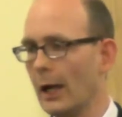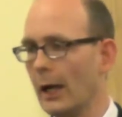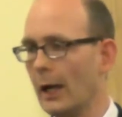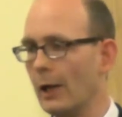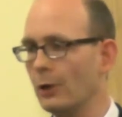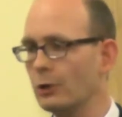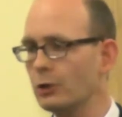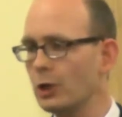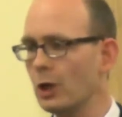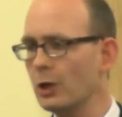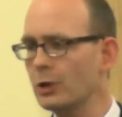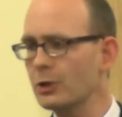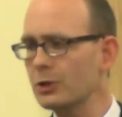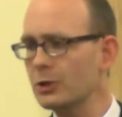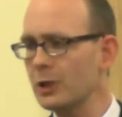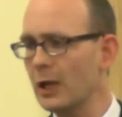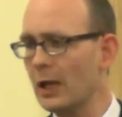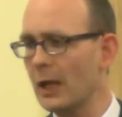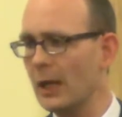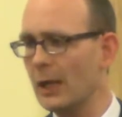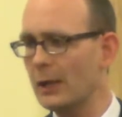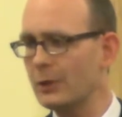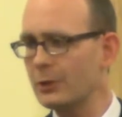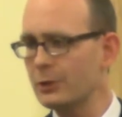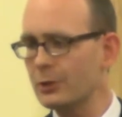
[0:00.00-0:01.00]
And just
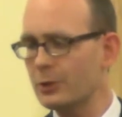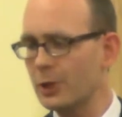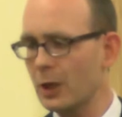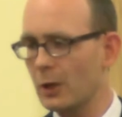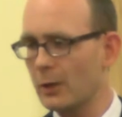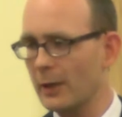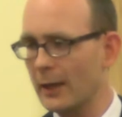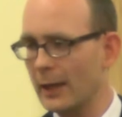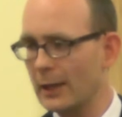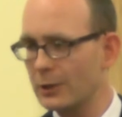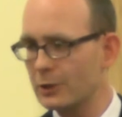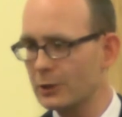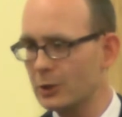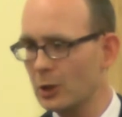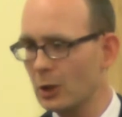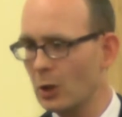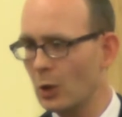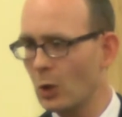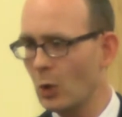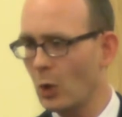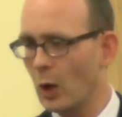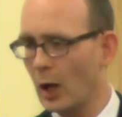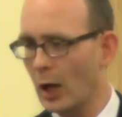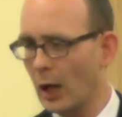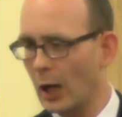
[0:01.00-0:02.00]
as there is
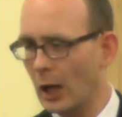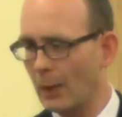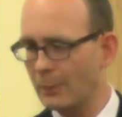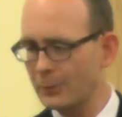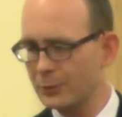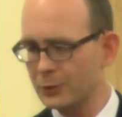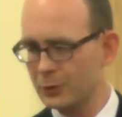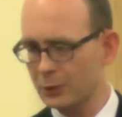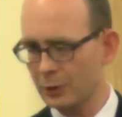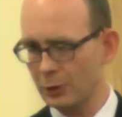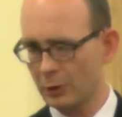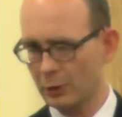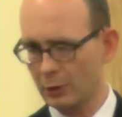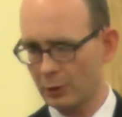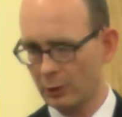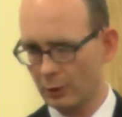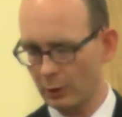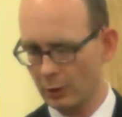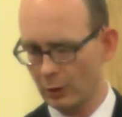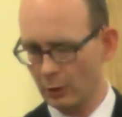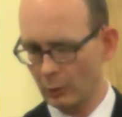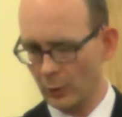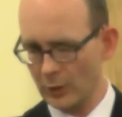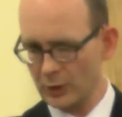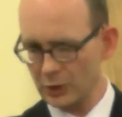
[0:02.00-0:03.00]
no
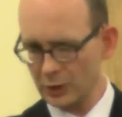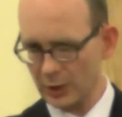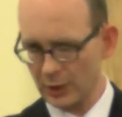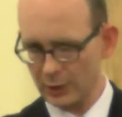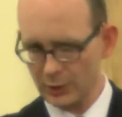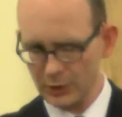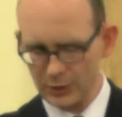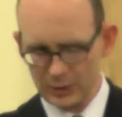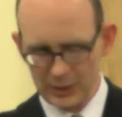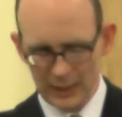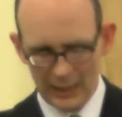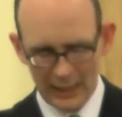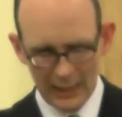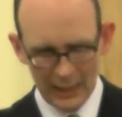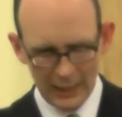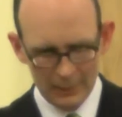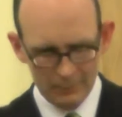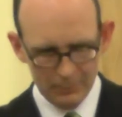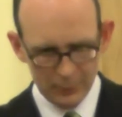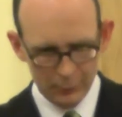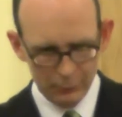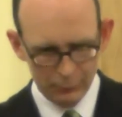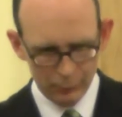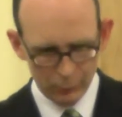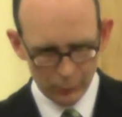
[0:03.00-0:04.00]
obstacle which can
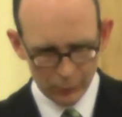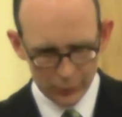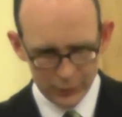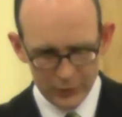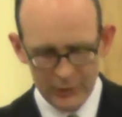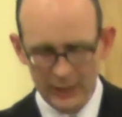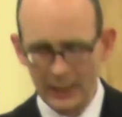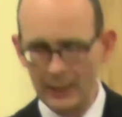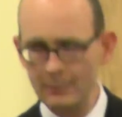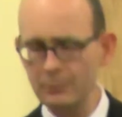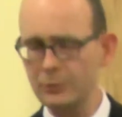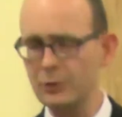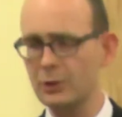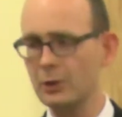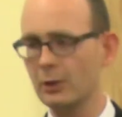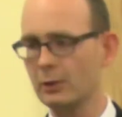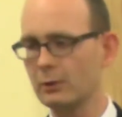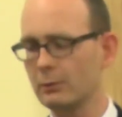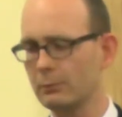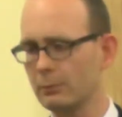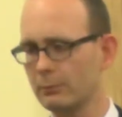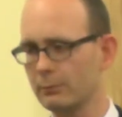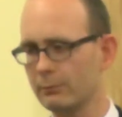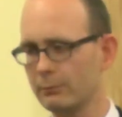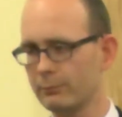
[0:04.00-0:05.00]
stand before
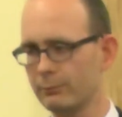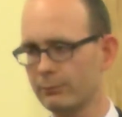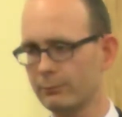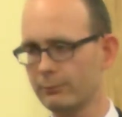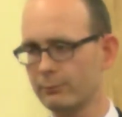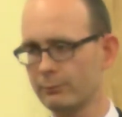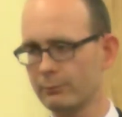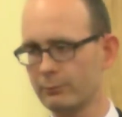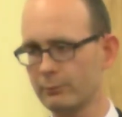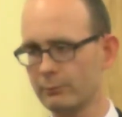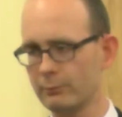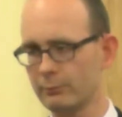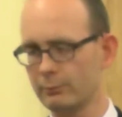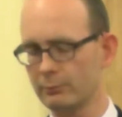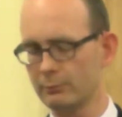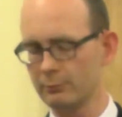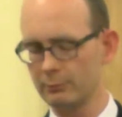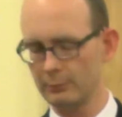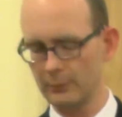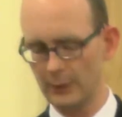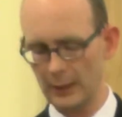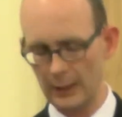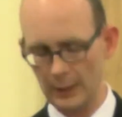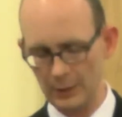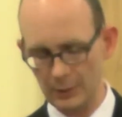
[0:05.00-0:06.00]
Samson
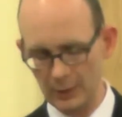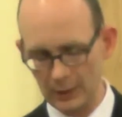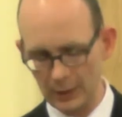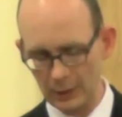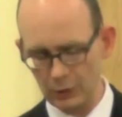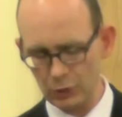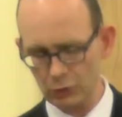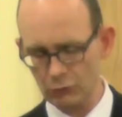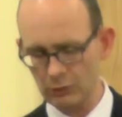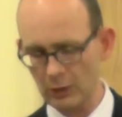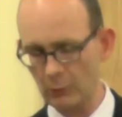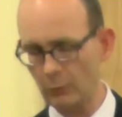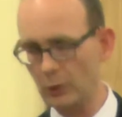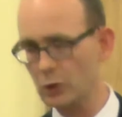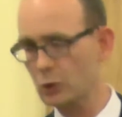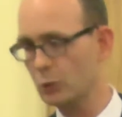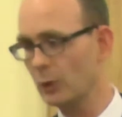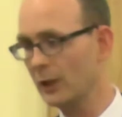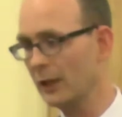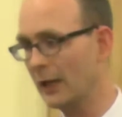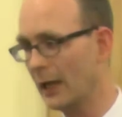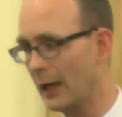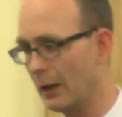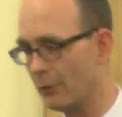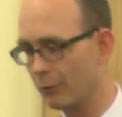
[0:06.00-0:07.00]
in the history which
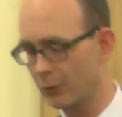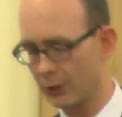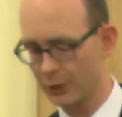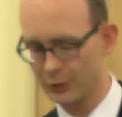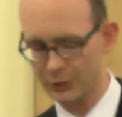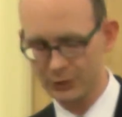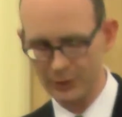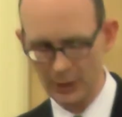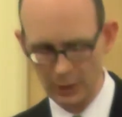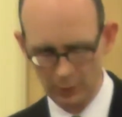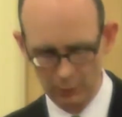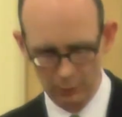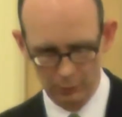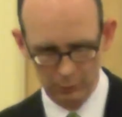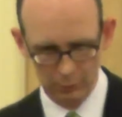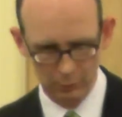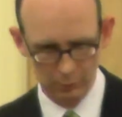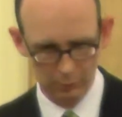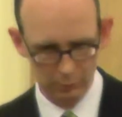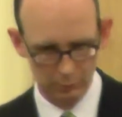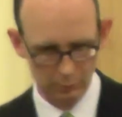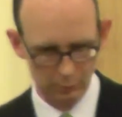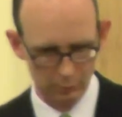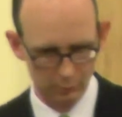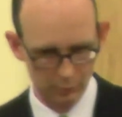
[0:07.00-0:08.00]
we have considered
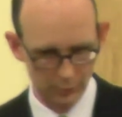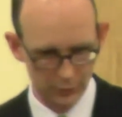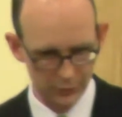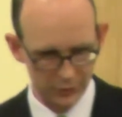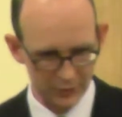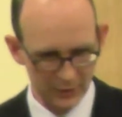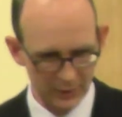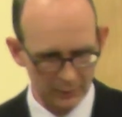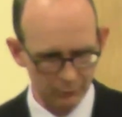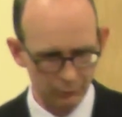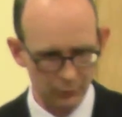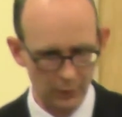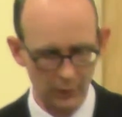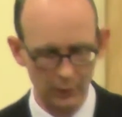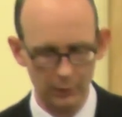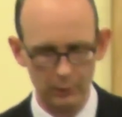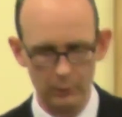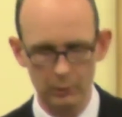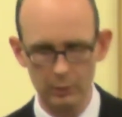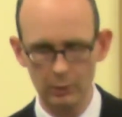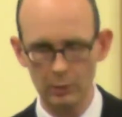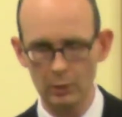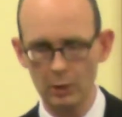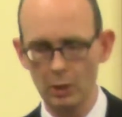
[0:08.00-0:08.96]
this evening,